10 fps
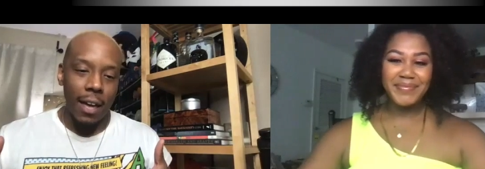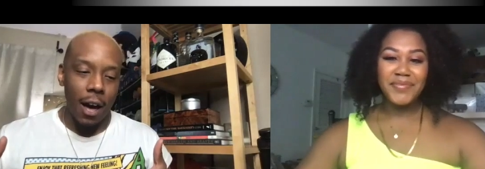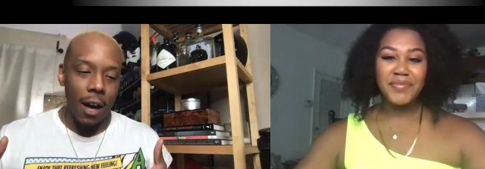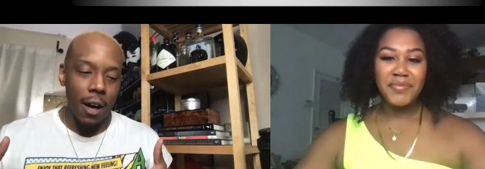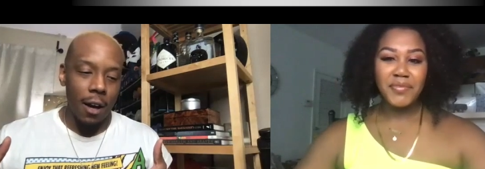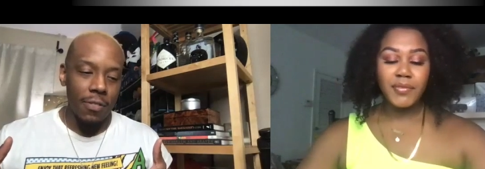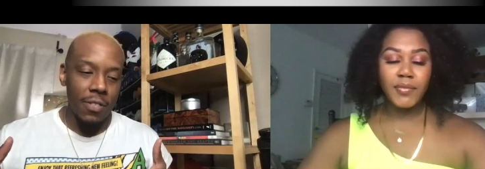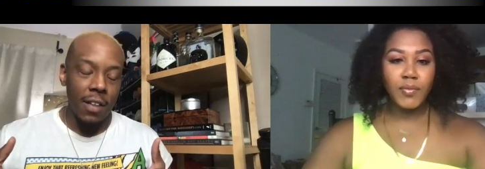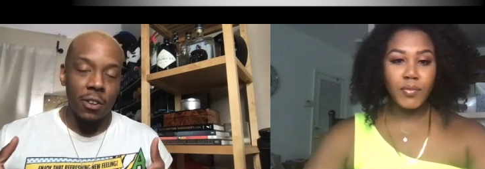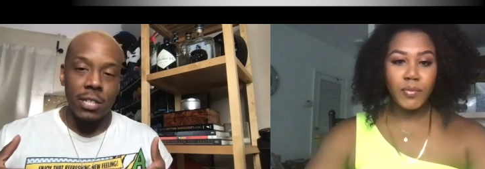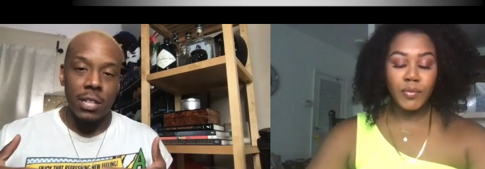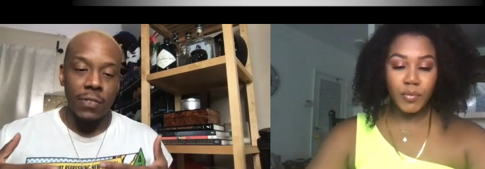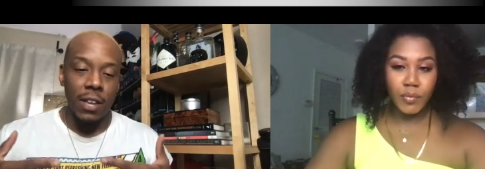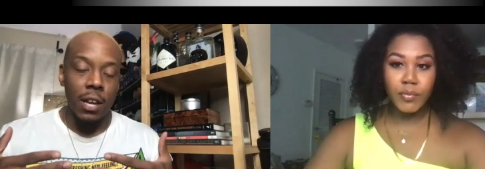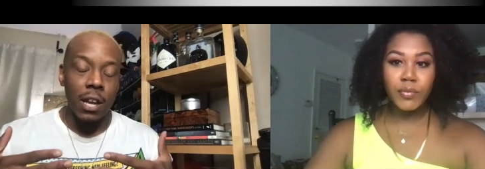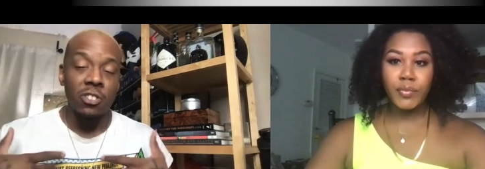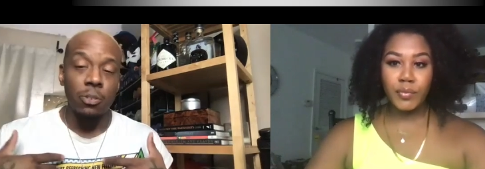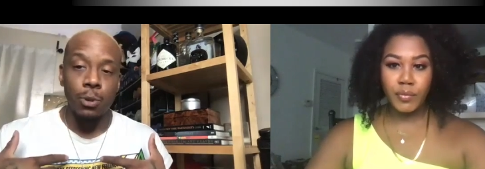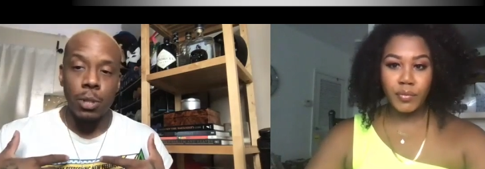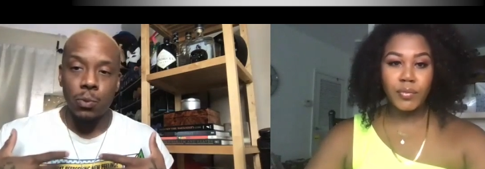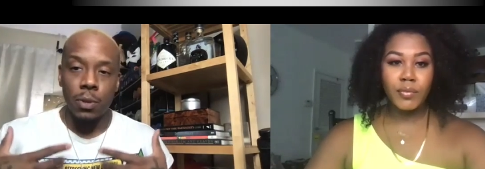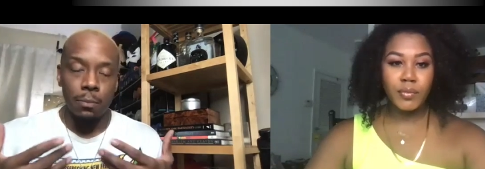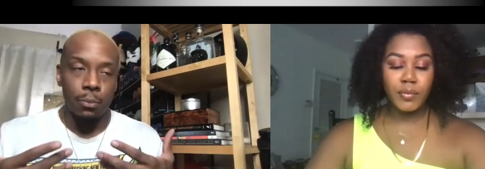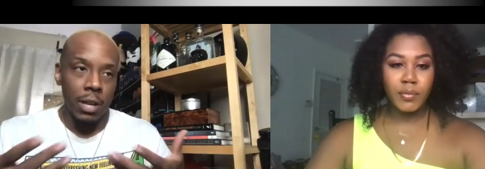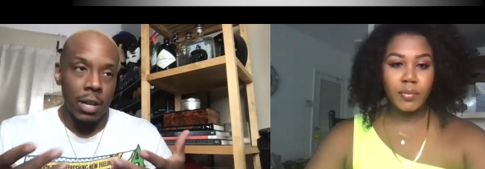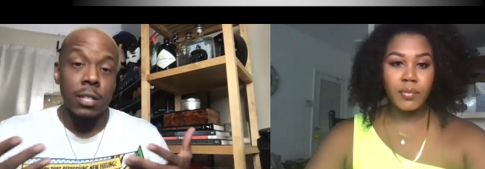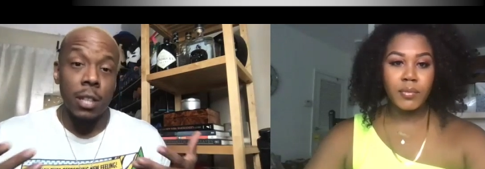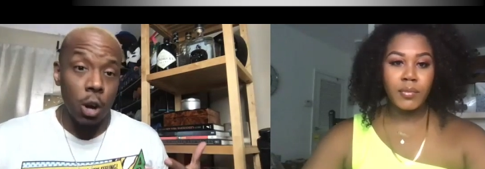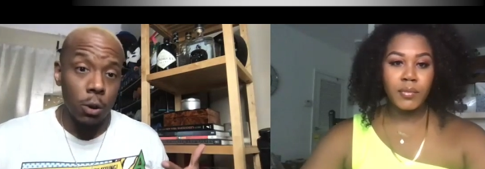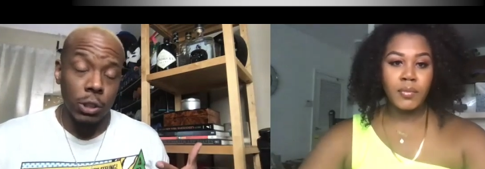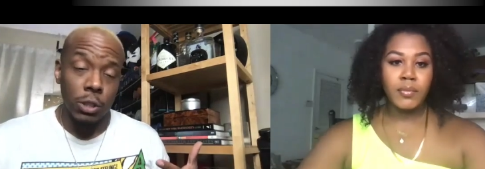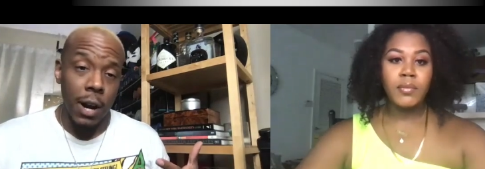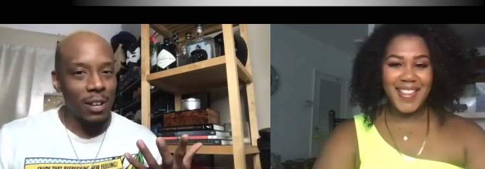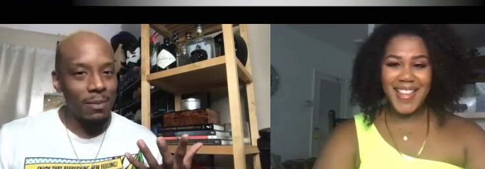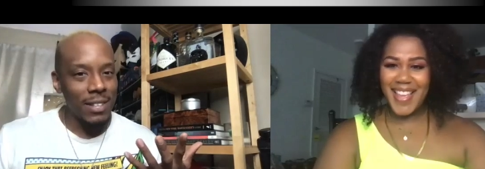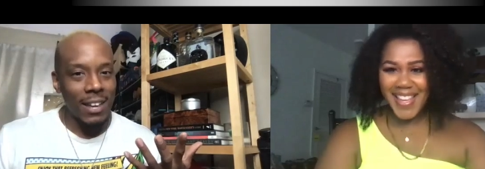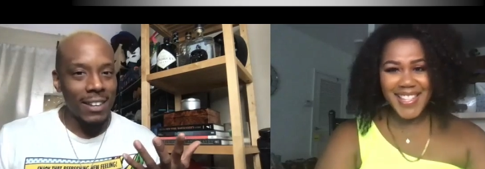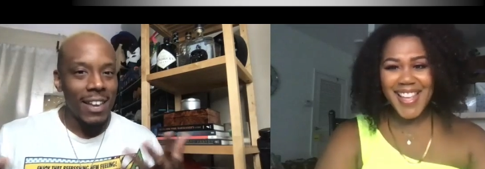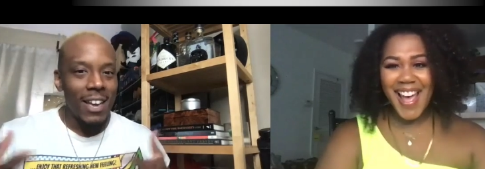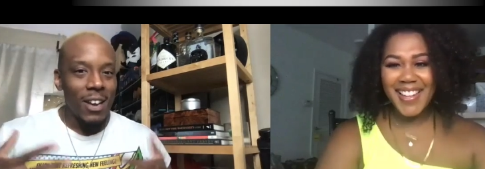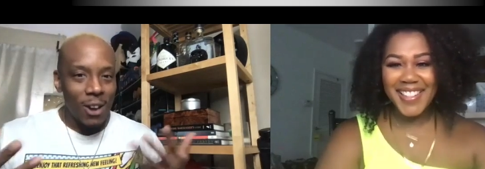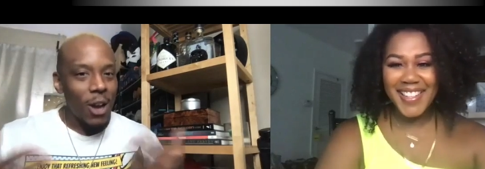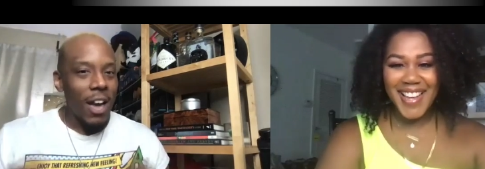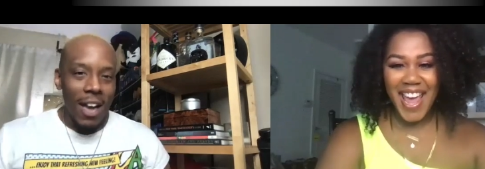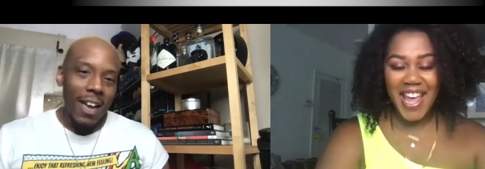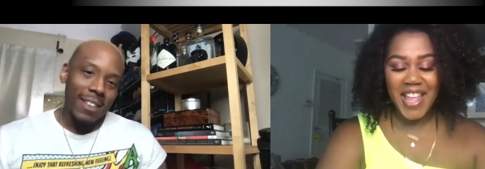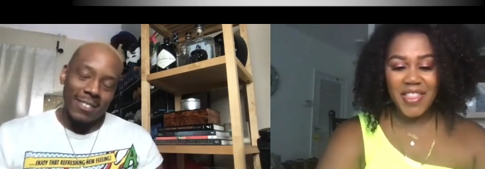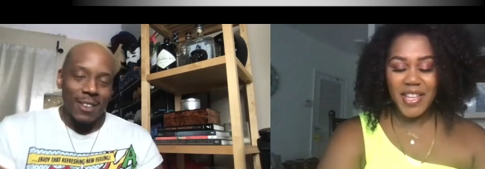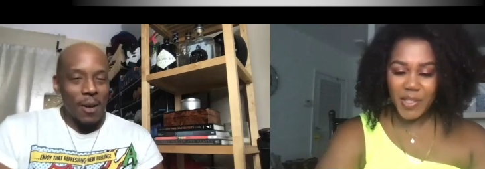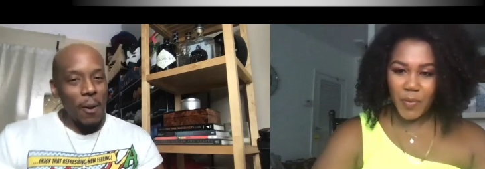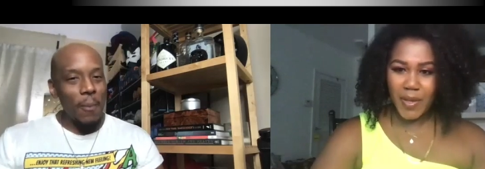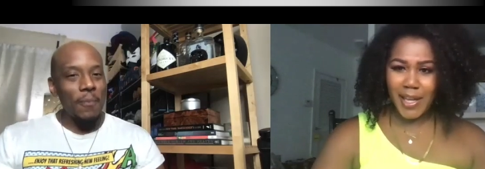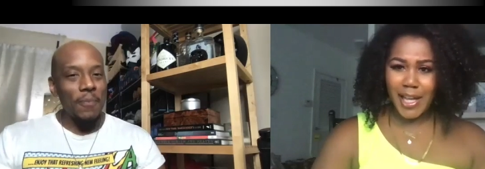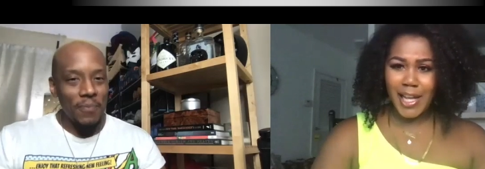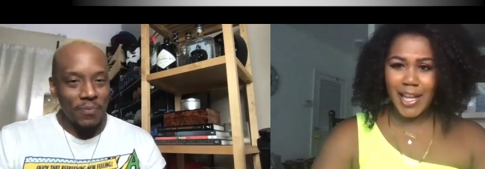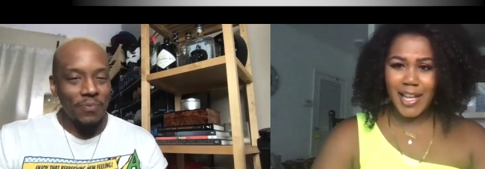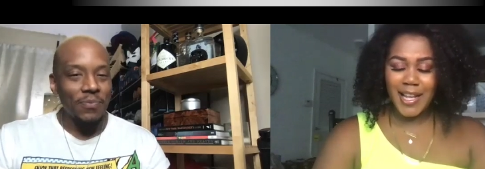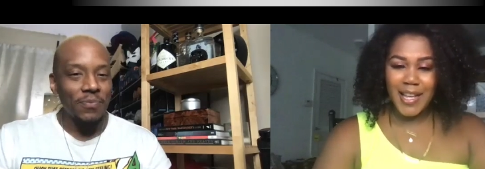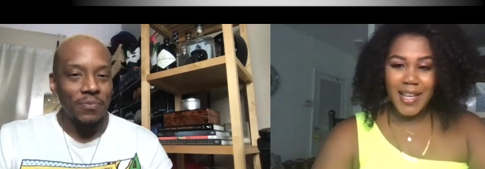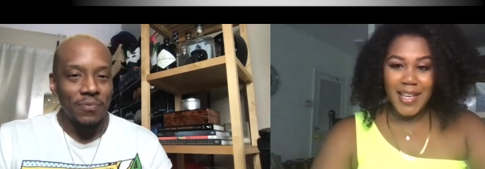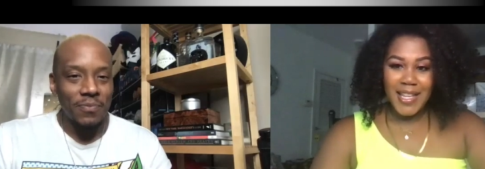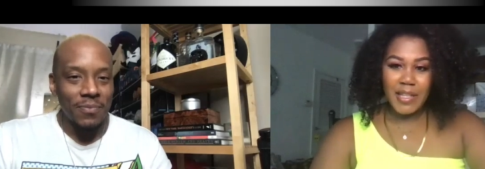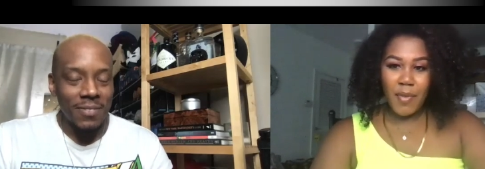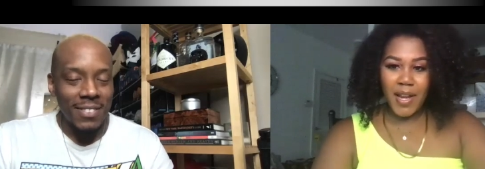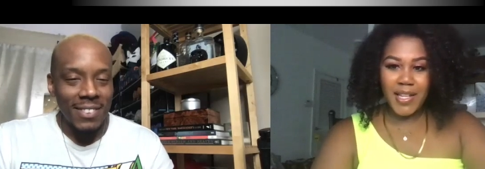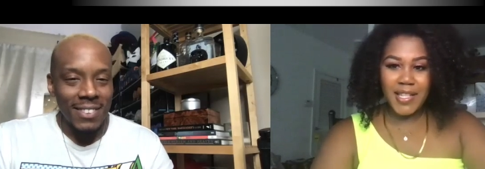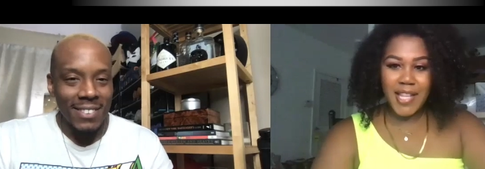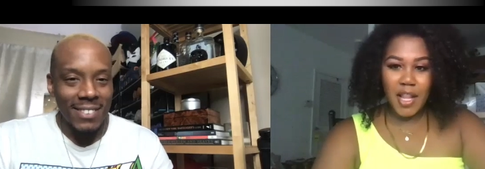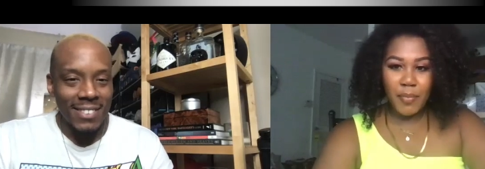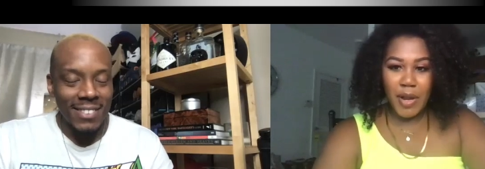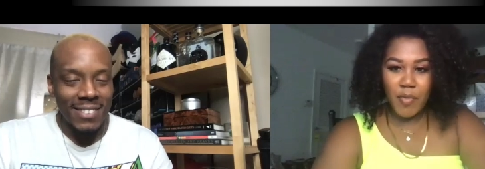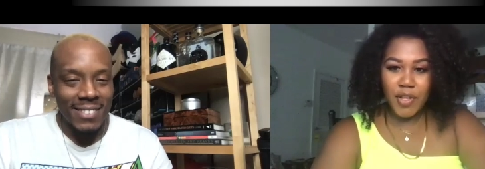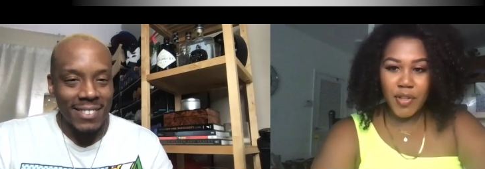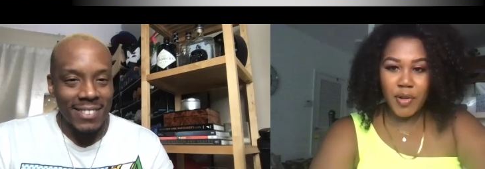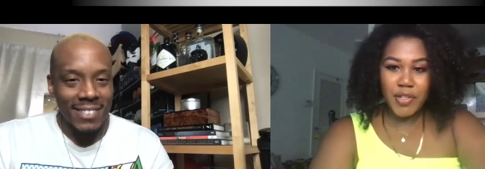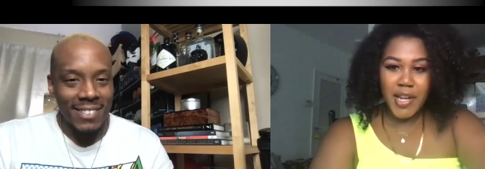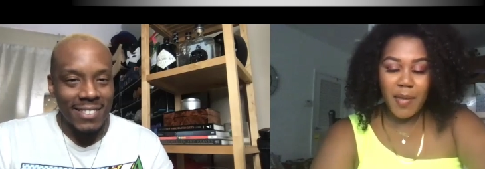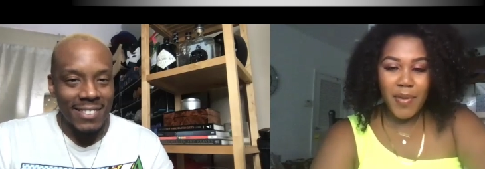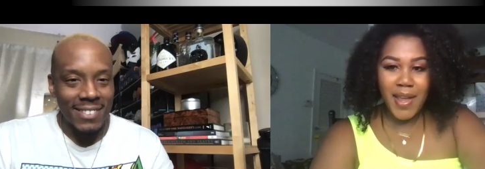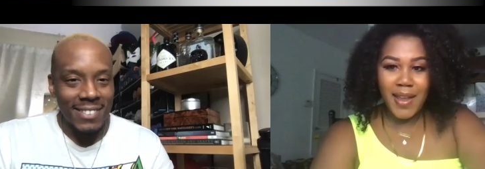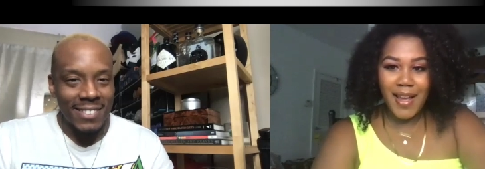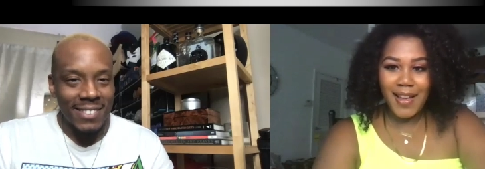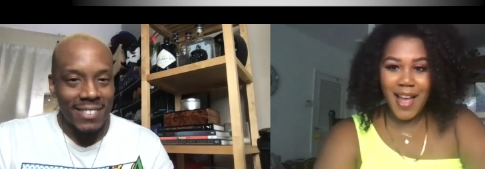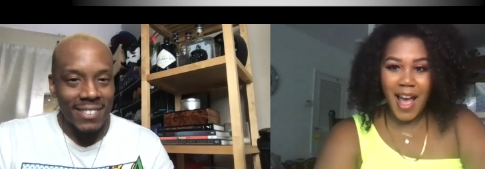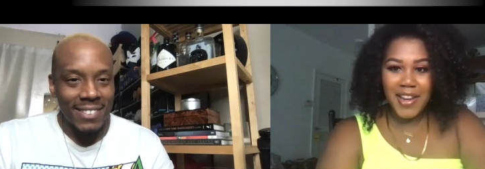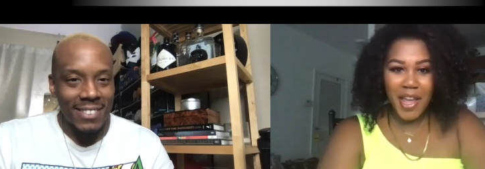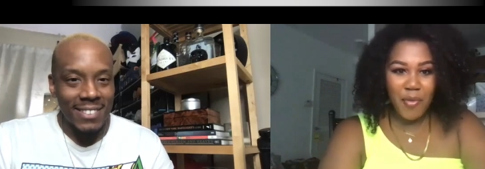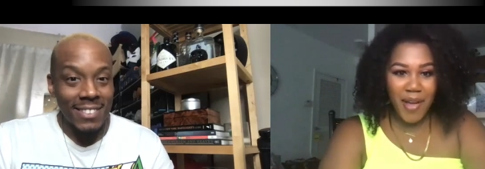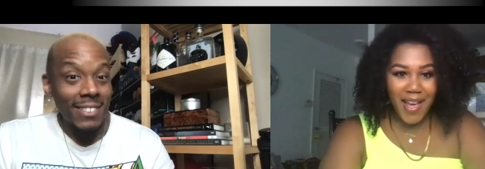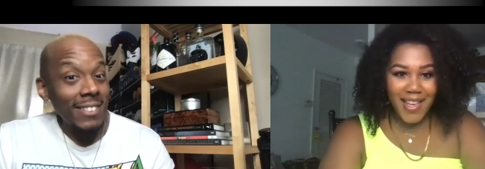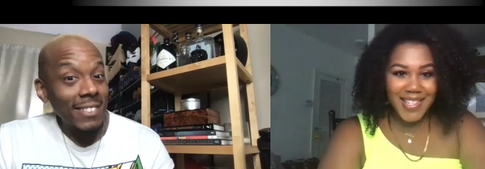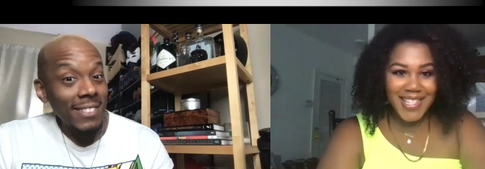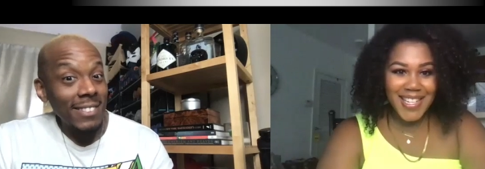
Speaker 1: uh, the other significant contributions we are bringing to the culture, right? And-
Speaker 2: exactly. And this week, uh, somebody's celebrating with a little champagne. Uh, Kanye West,